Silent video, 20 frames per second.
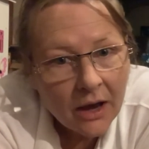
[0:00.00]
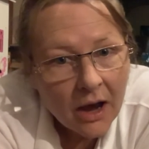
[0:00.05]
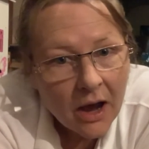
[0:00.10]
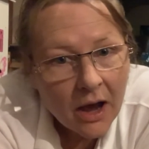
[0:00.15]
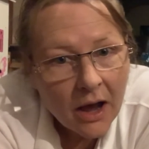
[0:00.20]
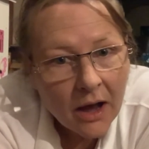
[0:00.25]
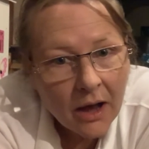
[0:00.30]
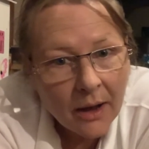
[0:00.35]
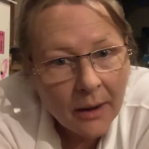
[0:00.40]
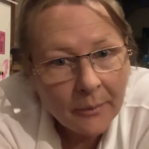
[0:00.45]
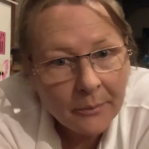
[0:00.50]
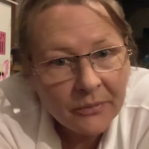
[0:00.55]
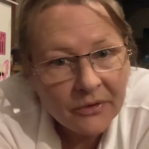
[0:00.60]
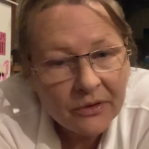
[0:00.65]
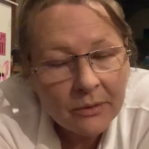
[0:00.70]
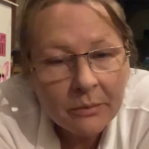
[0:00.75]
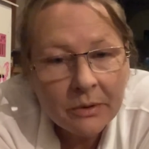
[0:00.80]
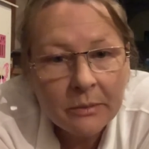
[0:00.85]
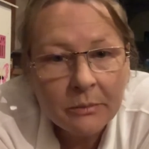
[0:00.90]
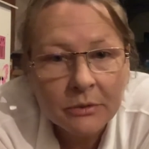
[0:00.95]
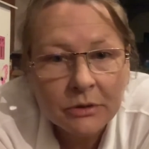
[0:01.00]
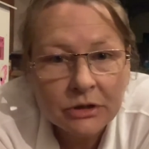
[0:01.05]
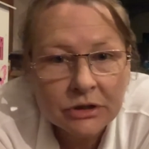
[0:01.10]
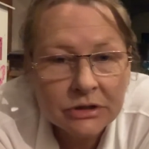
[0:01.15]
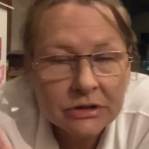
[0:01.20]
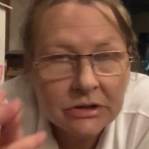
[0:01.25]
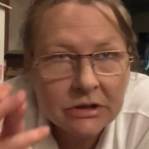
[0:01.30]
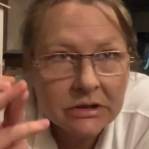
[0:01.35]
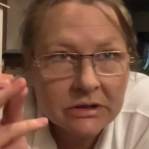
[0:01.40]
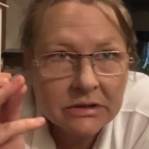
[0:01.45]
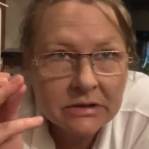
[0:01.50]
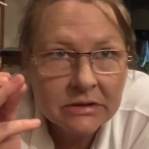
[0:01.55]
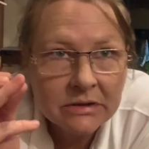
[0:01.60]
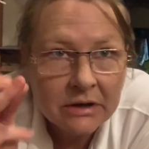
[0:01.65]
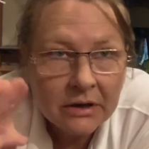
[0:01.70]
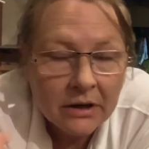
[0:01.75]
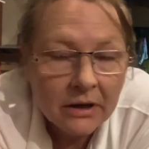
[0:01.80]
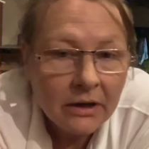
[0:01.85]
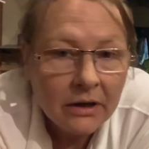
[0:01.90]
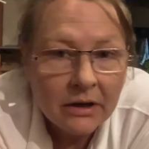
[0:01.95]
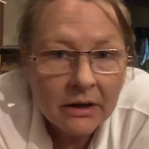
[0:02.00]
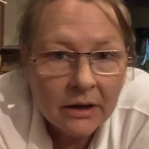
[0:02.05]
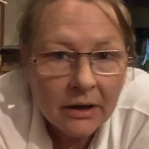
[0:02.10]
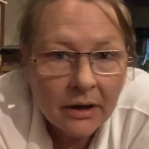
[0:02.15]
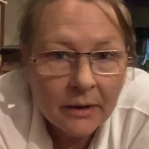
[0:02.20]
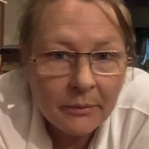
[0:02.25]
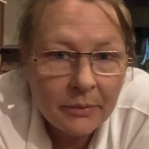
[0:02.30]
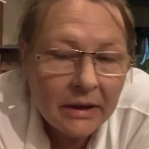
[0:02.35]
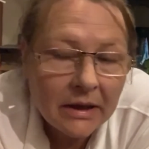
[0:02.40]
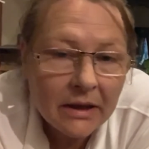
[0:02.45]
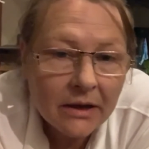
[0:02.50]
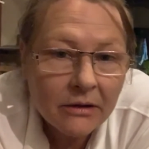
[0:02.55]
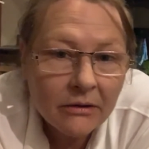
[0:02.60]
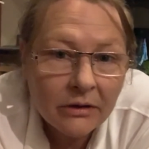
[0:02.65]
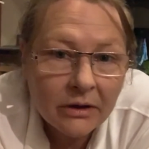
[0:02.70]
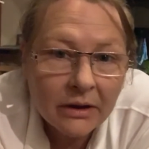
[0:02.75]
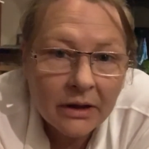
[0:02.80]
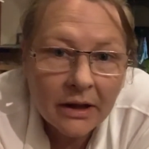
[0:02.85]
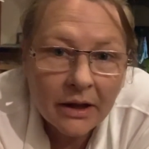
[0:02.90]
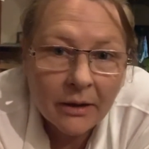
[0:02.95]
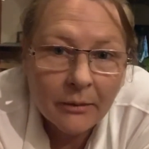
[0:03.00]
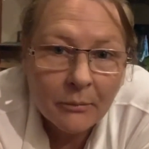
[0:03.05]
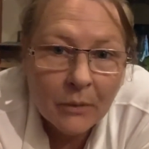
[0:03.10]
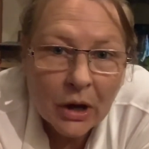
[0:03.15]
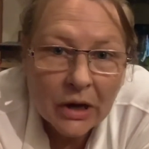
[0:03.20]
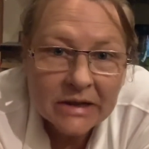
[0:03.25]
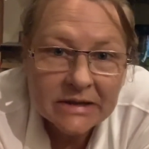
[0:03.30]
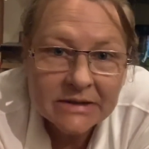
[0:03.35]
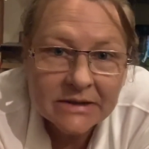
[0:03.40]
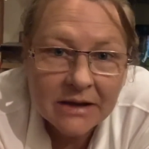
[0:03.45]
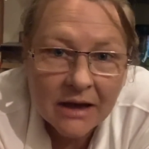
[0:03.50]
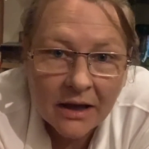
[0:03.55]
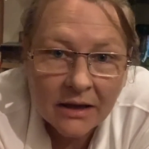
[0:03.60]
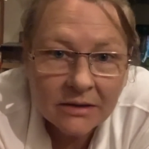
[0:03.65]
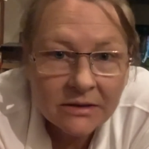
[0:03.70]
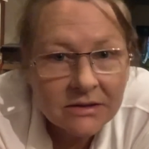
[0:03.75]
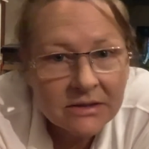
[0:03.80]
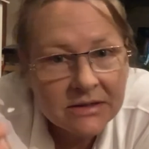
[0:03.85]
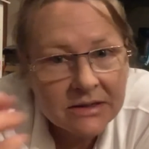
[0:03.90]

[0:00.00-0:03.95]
Some people just appear in their mind's garden.